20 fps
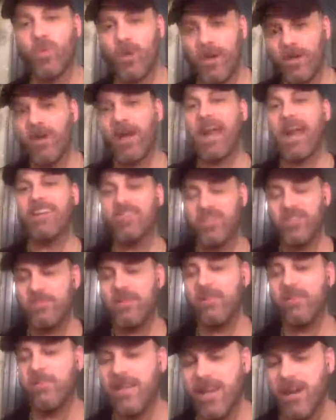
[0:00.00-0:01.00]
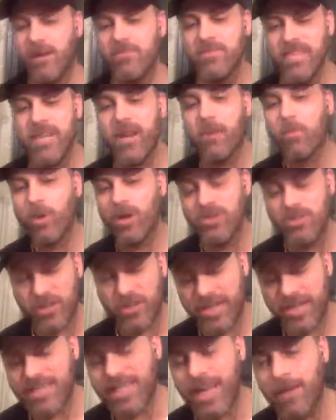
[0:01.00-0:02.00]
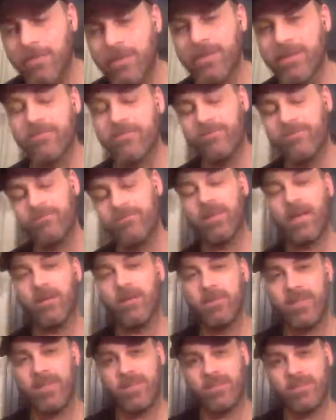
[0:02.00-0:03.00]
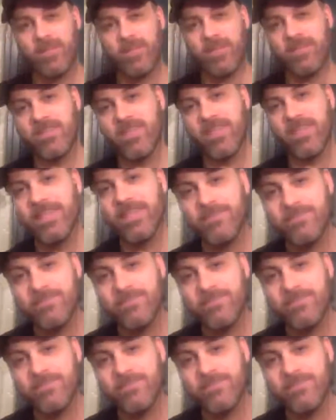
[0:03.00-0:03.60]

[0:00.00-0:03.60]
Twitter and she immediately becomes the #1 trending topic because of this.